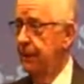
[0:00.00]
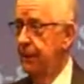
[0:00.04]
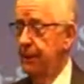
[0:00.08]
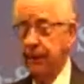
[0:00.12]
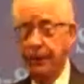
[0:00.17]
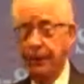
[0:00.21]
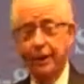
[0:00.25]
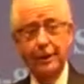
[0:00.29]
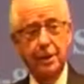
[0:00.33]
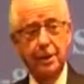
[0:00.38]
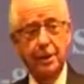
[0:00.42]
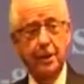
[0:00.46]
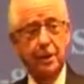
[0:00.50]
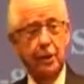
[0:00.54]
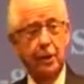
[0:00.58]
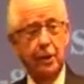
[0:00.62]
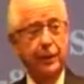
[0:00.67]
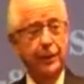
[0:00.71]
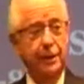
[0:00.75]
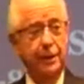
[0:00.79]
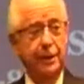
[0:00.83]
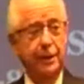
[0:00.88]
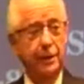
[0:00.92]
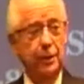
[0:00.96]
And this is the
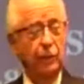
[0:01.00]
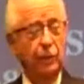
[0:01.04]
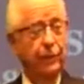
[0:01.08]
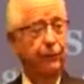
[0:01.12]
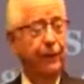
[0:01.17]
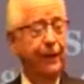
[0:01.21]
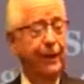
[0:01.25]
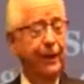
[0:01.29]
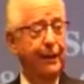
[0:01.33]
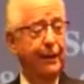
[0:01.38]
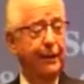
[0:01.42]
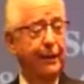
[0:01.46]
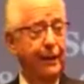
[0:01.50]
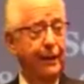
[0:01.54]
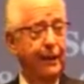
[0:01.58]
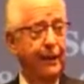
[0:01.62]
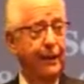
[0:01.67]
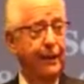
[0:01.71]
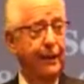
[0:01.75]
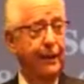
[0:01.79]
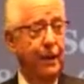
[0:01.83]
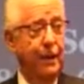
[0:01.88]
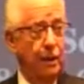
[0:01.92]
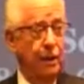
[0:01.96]
reason we find
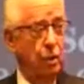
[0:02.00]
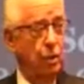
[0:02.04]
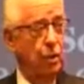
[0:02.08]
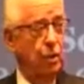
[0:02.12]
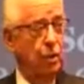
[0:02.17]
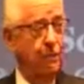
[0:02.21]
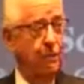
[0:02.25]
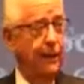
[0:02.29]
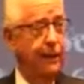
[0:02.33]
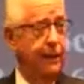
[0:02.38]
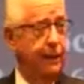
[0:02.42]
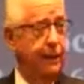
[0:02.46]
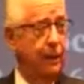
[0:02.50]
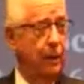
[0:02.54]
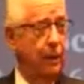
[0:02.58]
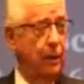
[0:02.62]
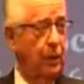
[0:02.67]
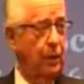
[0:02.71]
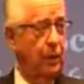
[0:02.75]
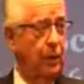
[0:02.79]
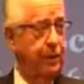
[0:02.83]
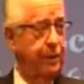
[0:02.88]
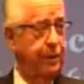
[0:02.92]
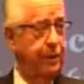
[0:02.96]
today so many that
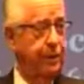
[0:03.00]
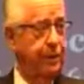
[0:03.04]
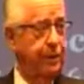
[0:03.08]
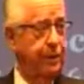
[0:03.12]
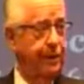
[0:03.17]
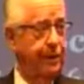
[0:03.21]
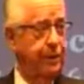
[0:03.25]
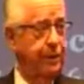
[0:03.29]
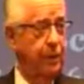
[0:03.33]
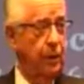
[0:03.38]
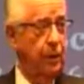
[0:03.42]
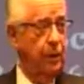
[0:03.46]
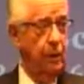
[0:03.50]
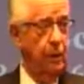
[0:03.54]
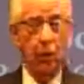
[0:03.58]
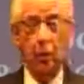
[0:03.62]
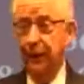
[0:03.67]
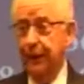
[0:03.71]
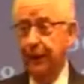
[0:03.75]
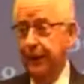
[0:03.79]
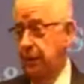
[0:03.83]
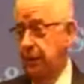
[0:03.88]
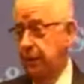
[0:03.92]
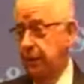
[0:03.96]
call themselves
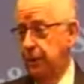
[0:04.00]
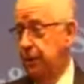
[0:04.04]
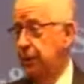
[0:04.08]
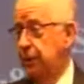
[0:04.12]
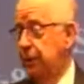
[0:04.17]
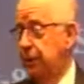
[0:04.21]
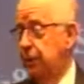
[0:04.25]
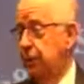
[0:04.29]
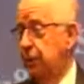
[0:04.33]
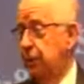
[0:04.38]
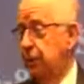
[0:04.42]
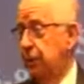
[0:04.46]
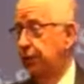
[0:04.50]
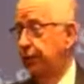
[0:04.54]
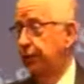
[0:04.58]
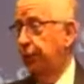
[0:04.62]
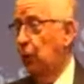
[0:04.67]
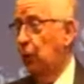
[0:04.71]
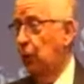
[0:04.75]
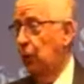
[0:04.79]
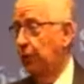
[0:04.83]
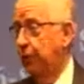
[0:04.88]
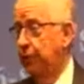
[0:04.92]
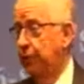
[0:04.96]
Grace Church, a
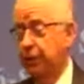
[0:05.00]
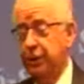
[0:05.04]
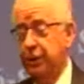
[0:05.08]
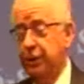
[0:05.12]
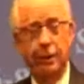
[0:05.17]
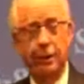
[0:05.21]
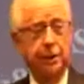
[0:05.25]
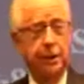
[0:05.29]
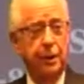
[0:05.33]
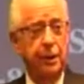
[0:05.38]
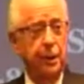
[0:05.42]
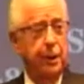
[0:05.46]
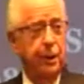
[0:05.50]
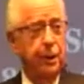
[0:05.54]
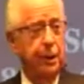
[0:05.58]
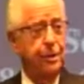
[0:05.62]
Reformed Church,